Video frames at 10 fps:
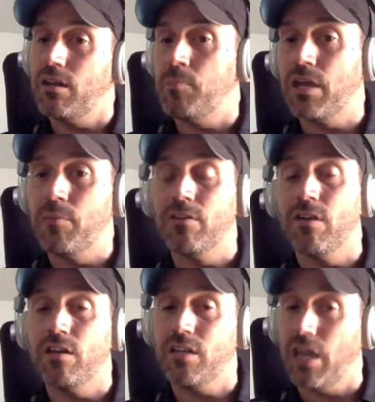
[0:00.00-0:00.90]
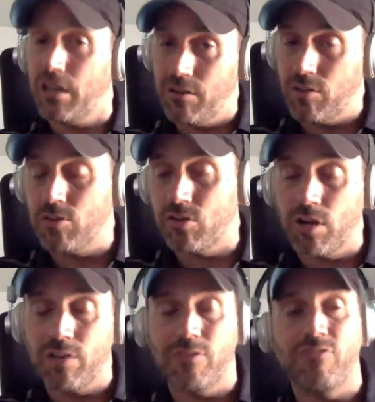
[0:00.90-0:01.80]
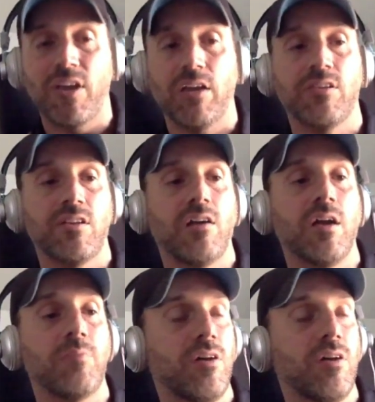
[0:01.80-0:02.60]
up becoming a, a yet another story of a failed startup.